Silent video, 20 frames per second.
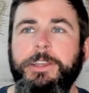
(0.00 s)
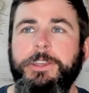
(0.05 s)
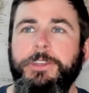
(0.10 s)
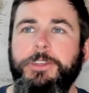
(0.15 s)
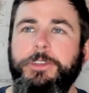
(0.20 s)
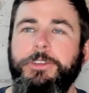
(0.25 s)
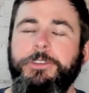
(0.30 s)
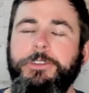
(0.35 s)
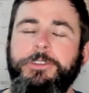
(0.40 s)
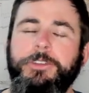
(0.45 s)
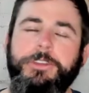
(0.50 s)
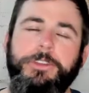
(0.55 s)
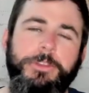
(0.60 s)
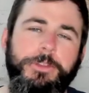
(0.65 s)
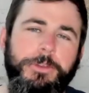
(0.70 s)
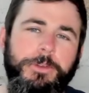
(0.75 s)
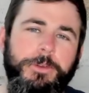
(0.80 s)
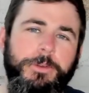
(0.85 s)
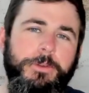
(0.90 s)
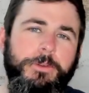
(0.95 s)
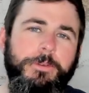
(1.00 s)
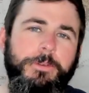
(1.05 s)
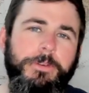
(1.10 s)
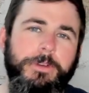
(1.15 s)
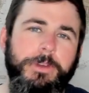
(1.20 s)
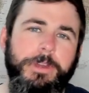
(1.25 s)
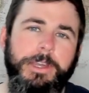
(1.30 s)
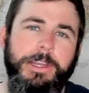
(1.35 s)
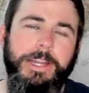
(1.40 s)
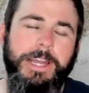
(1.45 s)
You knew,
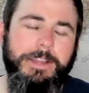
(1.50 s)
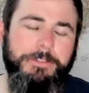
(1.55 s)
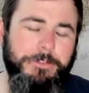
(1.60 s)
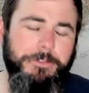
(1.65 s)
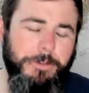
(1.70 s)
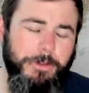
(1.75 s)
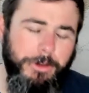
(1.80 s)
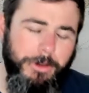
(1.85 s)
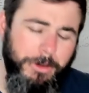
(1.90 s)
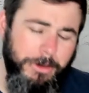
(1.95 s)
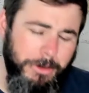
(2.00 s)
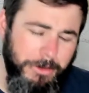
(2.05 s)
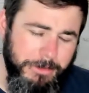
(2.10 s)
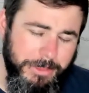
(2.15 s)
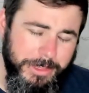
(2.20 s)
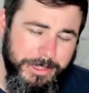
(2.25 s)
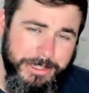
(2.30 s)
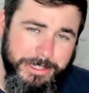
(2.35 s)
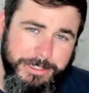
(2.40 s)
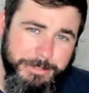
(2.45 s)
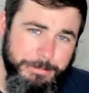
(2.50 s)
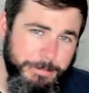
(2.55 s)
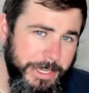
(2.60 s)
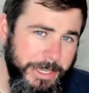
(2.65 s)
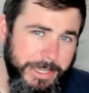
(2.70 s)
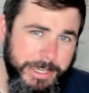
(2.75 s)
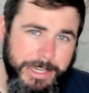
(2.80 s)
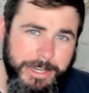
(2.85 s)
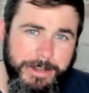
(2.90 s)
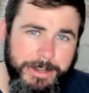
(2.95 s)
and after all that this
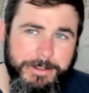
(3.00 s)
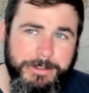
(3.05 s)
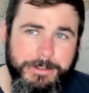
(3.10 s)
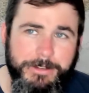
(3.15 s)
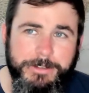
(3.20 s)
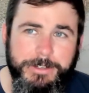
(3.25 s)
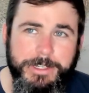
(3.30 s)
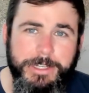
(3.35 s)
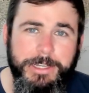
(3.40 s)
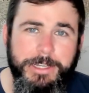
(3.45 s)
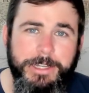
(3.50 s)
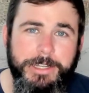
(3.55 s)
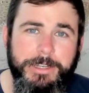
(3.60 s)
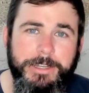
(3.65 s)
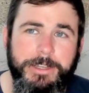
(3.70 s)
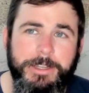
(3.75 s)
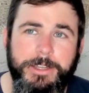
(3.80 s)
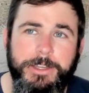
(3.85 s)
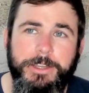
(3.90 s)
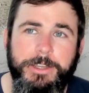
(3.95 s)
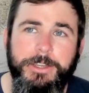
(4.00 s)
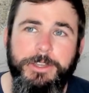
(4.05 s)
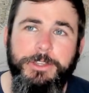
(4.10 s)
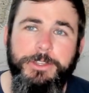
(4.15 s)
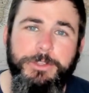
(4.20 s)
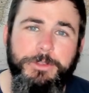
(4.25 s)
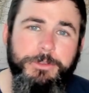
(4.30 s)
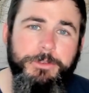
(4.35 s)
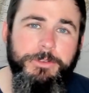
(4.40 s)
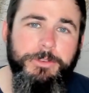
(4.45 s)
main character did,
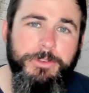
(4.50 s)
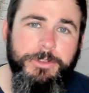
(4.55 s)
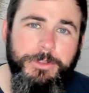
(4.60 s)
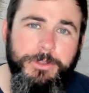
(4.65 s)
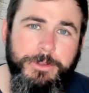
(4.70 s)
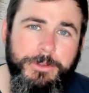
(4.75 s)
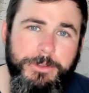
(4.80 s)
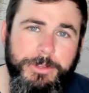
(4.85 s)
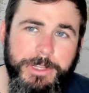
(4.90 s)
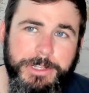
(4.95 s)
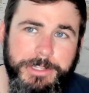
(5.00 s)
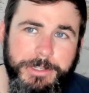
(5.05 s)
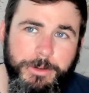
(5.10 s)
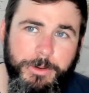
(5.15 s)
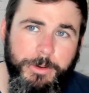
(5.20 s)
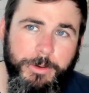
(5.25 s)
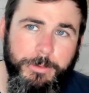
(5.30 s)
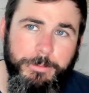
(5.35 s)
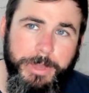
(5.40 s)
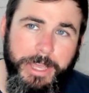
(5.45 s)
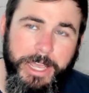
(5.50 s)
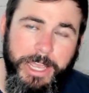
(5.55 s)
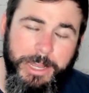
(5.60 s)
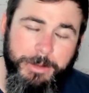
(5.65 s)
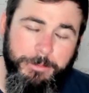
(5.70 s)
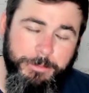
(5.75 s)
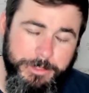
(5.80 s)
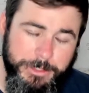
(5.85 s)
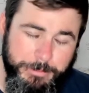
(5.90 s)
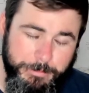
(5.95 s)
you knew that the old
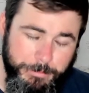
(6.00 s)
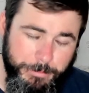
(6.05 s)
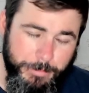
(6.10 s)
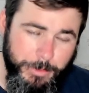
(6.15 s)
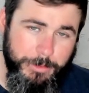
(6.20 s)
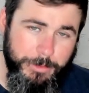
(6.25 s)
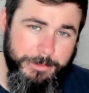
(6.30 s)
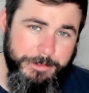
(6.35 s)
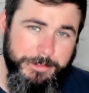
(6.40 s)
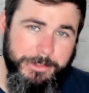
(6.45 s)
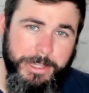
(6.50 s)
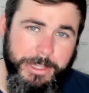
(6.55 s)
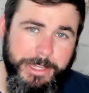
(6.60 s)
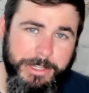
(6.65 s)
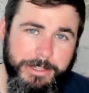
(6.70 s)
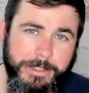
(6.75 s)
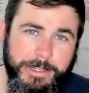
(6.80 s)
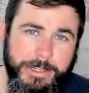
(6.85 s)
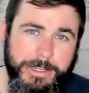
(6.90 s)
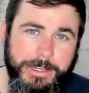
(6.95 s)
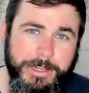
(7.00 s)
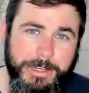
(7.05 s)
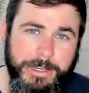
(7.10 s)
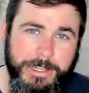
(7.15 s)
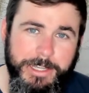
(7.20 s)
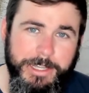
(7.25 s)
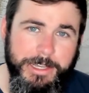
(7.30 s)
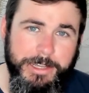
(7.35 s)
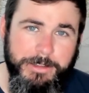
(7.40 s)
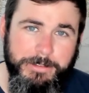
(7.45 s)
man was most likely gonna
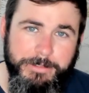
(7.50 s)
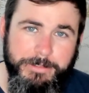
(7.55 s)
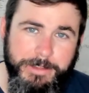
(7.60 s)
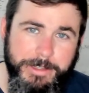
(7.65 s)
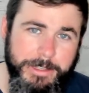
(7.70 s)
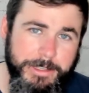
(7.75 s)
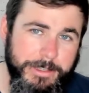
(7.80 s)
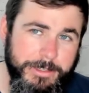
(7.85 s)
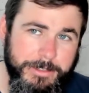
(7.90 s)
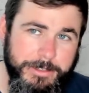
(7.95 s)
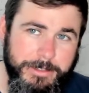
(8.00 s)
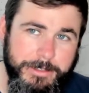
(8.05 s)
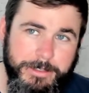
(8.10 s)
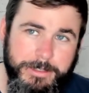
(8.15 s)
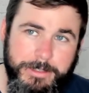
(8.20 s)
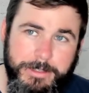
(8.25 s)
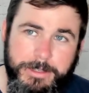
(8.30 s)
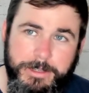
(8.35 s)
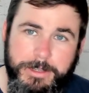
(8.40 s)
give his.